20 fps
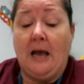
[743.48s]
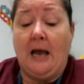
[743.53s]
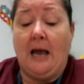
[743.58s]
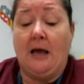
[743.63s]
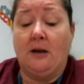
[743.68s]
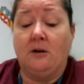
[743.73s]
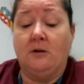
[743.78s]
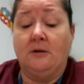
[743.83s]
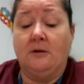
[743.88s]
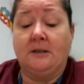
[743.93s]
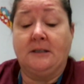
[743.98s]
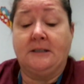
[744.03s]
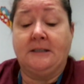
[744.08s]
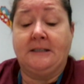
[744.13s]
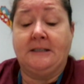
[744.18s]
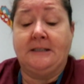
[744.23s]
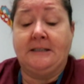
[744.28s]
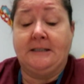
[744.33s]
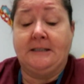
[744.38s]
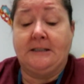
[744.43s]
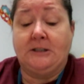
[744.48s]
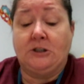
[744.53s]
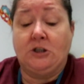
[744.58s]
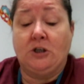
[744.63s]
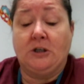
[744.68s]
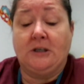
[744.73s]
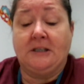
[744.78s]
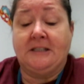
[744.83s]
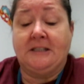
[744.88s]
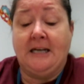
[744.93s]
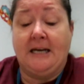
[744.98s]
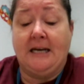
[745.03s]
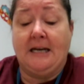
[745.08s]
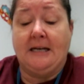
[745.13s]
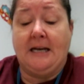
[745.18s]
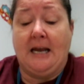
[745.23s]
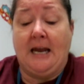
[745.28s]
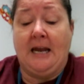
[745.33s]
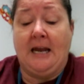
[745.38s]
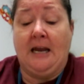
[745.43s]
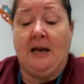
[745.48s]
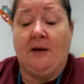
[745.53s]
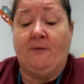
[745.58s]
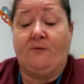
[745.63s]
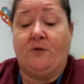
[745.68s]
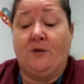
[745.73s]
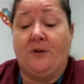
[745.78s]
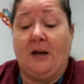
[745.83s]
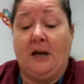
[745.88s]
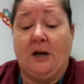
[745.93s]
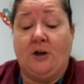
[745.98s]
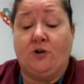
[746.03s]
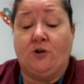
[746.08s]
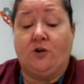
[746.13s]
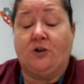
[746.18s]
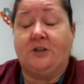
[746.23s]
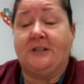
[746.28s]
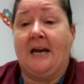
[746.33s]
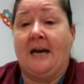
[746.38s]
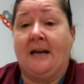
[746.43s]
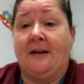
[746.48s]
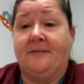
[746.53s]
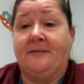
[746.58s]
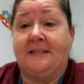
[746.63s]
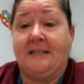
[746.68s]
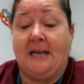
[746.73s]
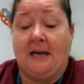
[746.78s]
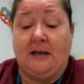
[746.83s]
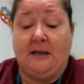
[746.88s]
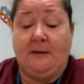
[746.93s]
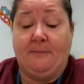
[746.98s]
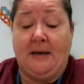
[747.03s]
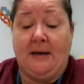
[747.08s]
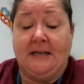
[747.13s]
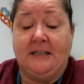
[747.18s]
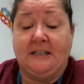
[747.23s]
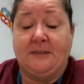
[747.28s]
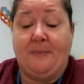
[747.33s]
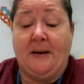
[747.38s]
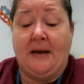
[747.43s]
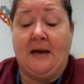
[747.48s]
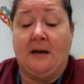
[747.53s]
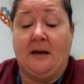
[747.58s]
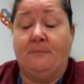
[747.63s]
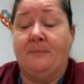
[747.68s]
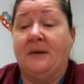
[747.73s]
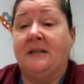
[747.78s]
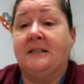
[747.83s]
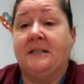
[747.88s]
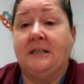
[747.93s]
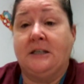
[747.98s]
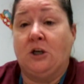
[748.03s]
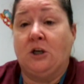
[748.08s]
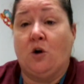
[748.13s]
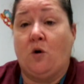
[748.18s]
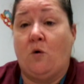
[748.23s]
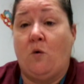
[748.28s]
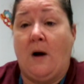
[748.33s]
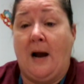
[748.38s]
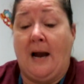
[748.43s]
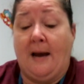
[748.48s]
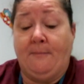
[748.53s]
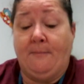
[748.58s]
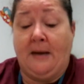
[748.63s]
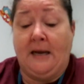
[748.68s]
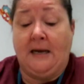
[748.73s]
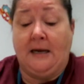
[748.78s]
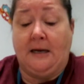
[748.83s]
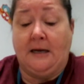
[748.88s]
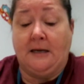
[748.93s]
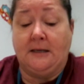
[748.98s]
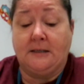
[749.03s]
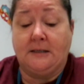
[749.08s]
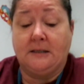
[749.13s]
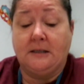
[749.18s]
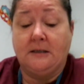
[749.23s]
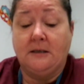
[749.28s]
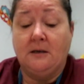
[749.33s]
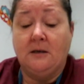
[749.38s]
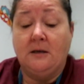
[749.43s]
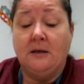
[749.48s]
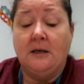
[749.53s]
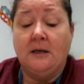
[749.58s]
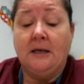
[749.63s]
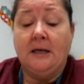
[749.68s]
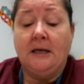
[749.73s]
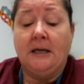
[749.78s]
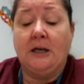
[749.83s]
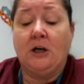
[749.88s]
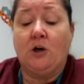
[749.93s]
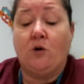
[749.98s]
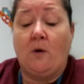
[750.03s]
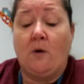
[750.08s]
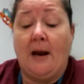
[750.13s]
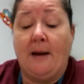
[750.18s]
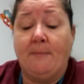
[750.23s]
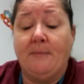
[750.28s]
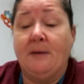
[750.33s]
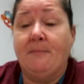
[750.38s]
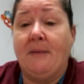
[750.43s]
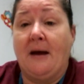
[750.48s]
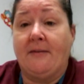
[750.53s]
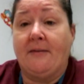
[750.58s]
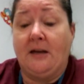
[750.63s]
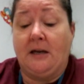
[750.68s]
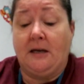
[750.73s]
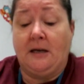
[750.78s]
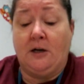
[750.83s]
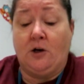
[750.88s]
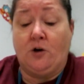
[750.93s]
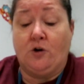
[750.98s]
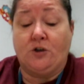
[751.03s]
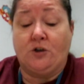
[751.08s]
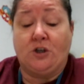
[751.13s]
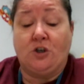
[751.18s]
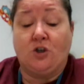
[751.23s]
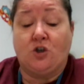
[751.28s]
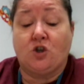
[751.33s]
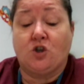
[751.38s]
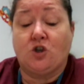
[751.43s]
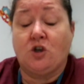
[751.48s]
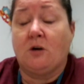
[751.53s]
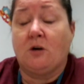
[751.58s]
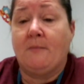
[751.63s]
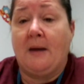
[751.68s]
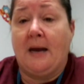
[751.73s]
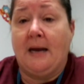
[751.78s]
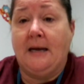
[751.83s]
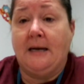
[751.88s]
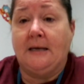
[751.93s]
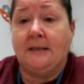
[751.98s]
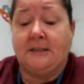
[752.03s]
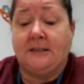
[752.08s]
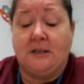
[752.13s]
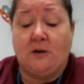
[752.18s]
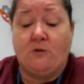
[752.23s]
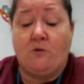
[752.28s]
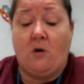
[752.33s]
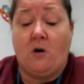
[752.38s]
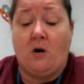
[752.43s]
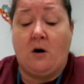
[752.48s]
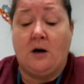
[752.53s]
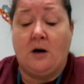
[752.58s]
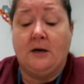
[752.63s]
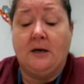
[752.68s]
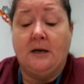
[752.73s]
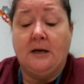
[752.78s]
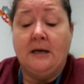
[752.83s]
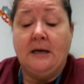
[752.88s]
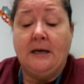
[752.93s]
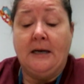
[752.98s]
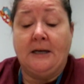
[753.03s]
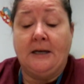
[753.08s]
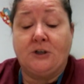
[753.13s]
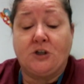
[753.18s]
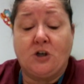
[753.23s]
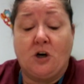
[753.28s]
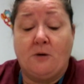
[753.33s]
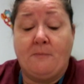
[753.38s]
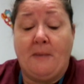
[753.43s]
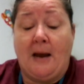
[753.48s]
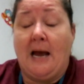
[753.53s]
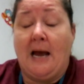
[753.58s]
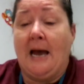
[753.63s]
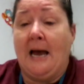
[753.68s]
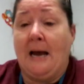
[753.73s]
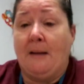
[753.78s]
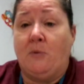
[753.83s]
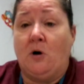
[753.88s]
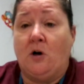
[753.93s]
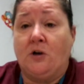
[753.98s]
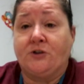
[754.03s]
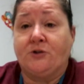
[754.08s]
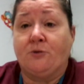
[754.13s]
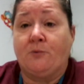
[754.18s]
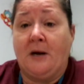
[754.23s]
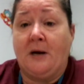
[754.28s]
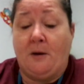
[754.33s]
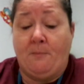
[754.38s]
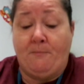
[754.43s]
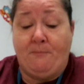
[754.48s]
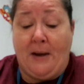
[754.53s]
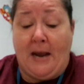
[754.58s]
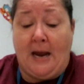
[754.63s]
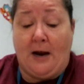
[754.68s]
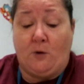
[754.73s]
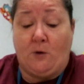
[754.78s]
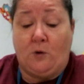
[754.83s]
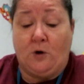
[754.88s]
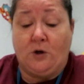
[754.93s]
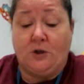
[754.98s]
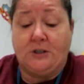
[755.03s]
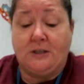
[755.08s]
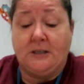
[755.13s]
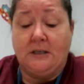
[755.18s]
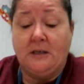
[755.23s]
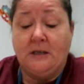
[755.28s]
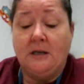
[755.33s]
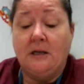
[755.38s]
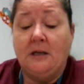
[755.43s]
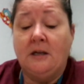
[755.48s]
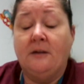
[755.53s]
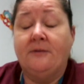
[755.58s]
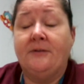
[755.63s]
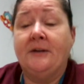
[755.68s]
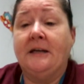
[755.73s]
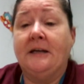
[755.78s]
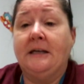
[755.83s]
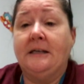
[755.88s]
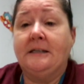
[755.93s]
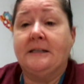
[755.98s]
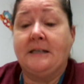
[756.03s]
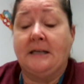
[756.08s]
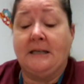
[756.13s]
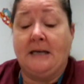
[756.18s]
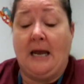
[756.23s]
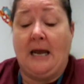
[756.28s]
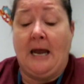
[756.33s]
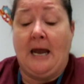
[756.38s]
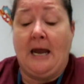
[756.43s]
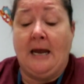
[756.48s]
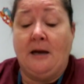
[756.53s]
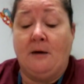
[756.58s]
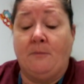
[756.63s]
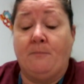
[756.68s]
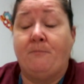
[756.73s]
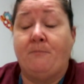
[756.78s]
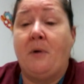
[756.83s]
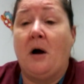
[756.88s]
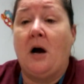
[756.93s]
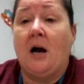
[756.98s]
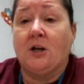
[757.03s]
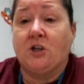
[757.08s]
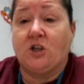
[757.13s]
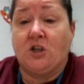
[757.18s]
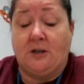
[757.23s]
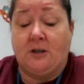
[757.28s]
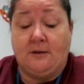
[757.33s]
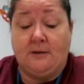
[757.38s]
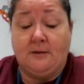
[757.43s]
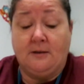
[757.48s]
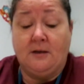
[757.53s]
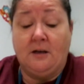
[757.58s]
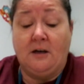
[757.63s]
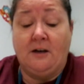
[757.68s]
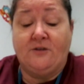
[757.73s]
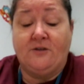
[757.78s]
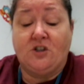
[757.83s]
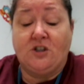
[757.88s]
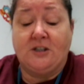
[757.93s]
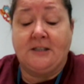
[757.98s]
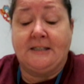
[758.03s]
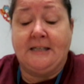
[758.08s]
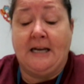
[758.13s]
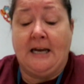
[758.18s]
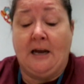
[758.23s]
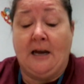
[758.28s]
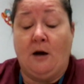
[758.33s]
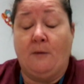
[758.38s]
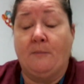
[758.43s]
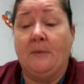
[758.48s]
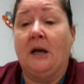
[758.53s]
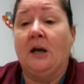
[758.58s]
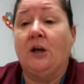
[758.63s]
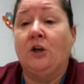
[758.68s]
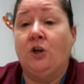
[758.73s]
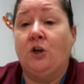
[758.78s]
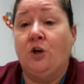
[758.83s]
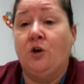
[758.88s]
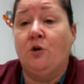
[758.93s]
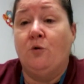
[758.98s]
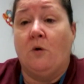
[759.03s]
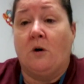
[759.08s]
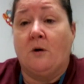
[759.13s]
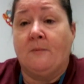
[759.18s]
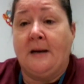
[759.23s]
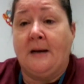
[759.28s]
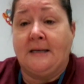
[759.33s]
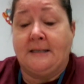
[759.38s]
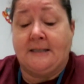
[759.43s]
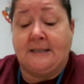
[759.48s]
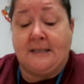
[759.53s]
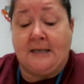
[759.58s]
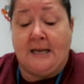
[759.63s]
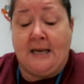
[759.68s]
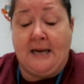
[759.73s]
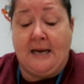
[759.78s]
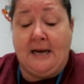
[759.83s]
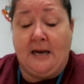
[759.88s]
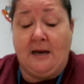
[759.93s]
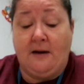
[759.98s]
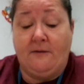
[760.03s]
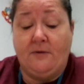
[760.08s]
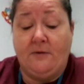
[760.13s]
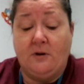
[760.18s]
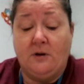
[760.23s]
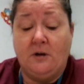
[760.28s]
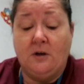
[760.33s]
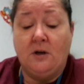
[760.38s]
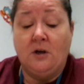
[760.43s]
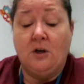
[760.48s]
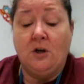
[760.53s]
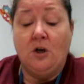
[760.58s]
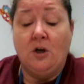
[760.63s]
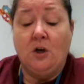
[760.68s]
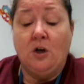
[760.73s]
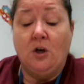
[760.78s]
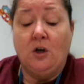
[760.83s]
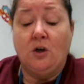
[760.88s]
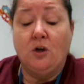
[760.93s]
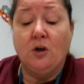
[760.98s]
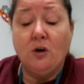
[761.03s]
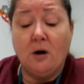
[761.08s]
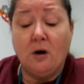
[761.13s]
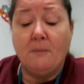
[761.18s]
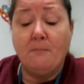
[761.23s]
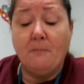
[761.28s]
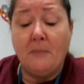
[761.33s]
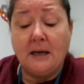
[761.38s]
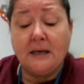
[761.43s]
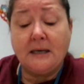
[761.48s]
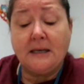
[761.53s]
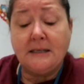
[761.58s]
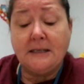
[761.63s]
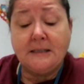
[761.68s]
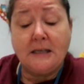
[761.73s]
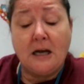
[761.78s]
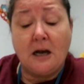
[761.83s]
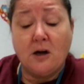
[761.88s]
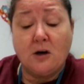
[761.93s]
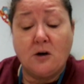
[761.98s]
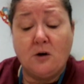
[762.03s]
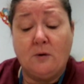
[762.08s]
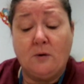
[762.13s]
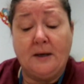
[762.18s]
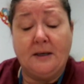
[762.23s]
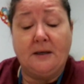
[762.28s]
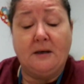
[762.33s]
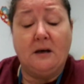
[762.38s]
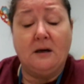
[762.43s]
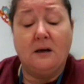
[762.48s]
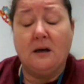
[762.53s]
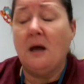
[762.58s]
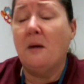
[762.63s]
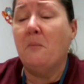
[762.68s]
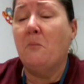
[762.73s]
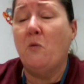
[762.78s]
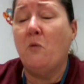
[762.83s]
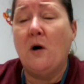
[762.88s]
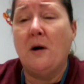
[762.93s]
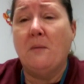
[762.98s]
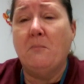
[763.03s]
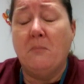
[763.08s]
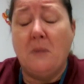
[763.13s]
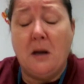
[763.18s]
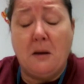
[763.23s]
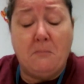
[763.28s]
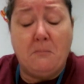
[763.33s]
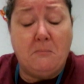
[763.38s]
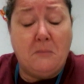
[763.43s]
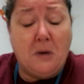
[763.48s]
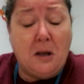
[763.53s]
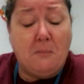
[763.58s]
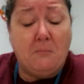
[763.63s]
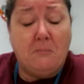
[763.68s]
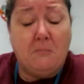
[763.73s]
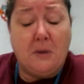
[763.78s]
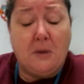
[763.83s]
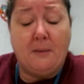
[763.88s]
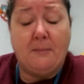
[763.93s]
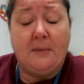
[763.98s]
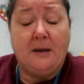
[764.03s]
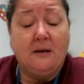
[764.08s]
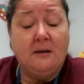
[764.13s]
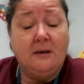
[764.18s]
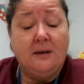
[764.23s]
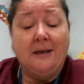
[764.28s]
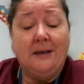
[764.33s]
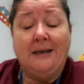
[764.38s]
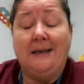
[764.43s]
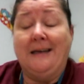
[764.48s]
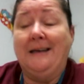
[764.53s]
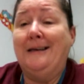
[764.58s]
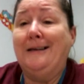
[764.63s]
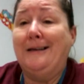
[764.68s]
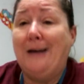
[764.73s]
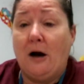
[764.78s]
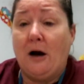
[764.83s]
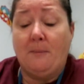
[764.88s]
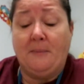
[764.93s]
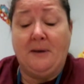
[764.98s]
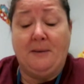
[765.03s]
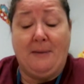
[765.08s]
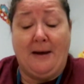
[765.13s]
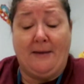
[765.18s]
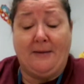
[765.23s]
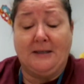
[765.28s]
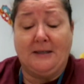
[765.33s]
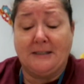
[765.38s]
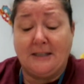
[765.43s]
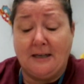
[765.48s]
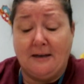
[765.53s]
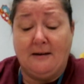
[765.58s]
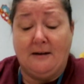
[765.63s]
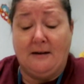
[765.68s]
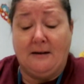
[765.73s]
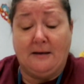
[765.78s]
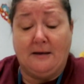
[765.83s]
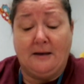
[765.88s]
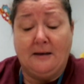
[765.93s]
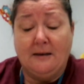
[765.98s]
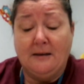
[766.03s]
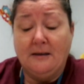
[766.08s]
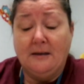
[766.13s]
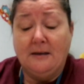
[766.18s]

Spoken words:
I took dead aim for the underside of Sally Mae's bed, but didn't quite make it. He grabbed me by the ears and shook my head so hard it turned my eyeballs around backwards. Then he said, I am Pasha of Shazam, and you are my slave. You're a monkey's uncle, and lum, lum, lum, lum, lum. He got me by the tongue.